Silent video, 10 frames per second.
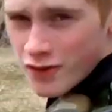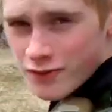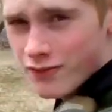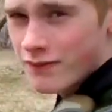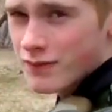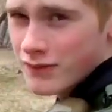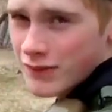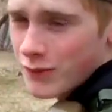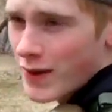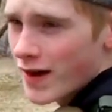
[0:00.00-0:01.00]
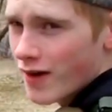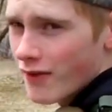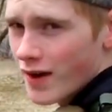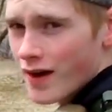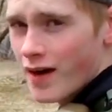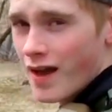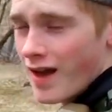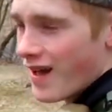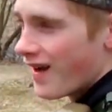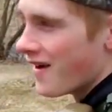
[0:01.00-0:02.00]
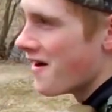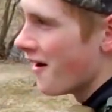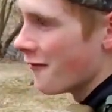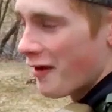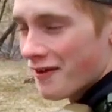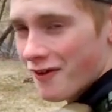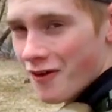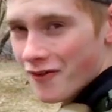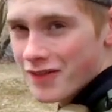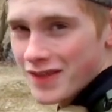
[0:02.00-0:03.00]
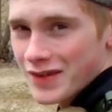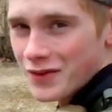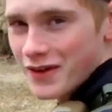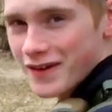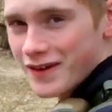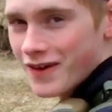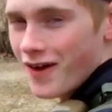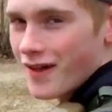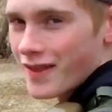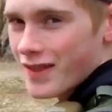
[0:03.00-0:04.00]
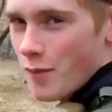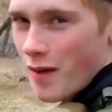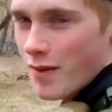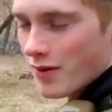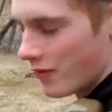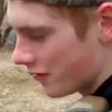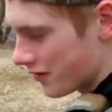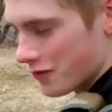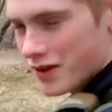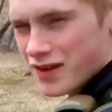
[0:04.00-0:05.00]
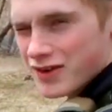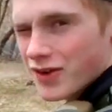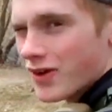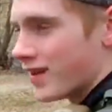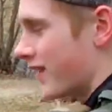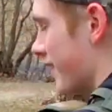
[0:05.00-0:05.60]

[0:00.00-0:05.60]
hundred fifty feet, way down there. Um, I don't know if this thing will hit it at all on semi, but we'll see what it can do.